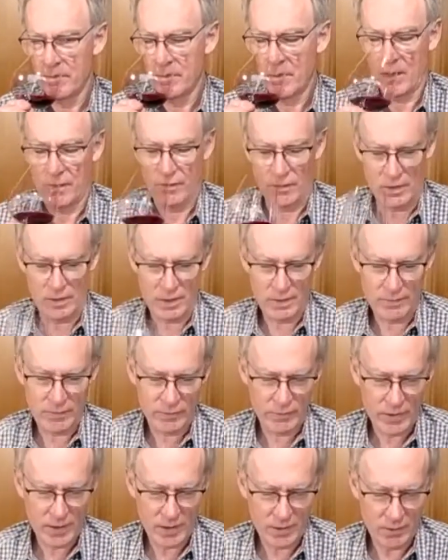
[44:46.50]
So never
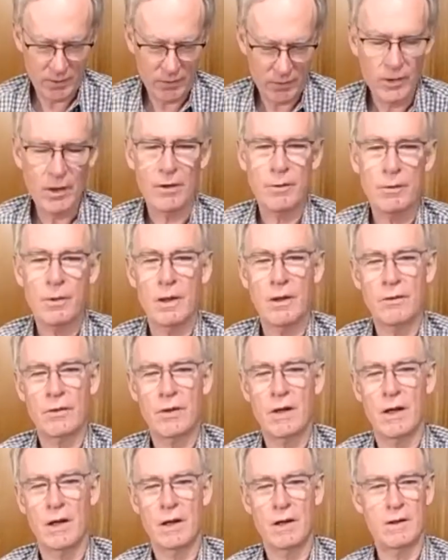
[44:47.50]
say New South Wales
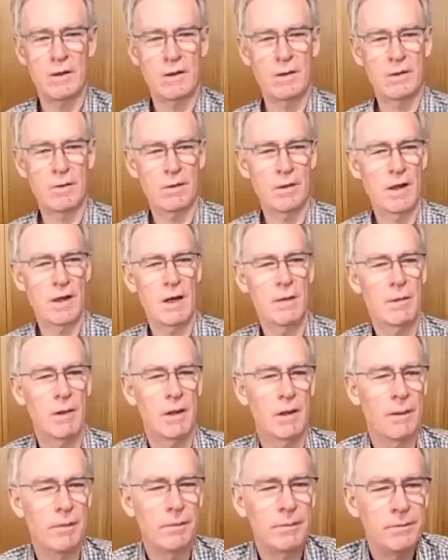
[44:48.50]
can't do good
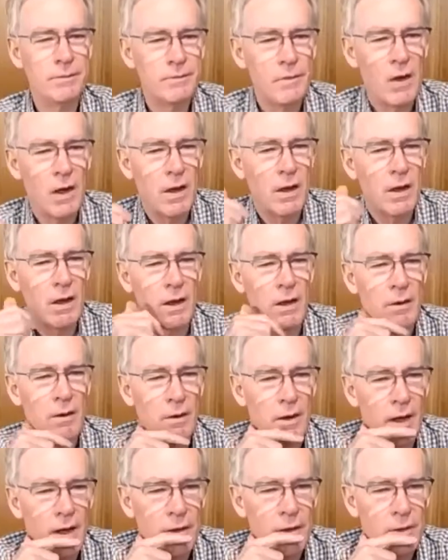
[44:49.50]
Cabernet.
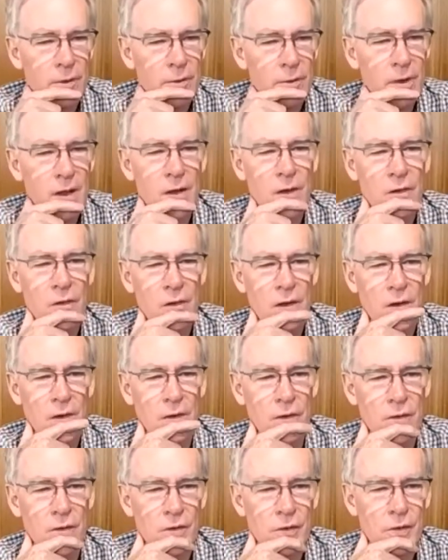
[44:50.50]
Craig Tookie
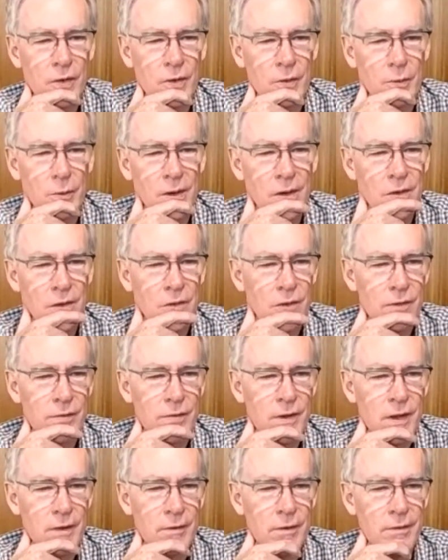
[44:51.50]
says, what is your
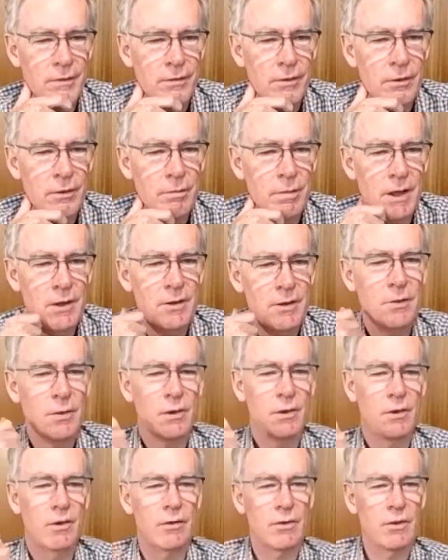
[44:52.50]
favourite food match with
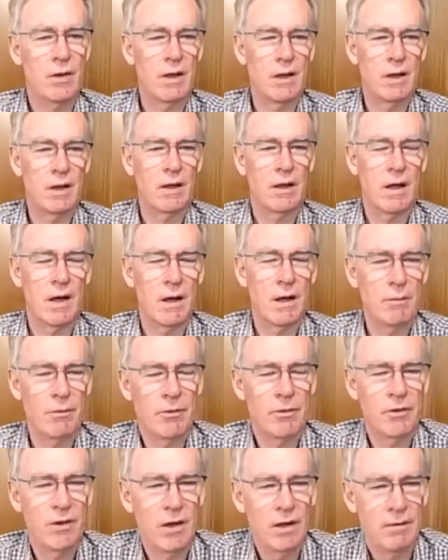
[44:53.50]
an Australian cab
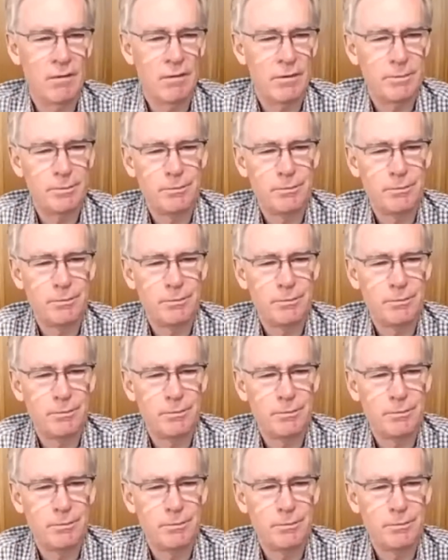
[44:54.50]
sav?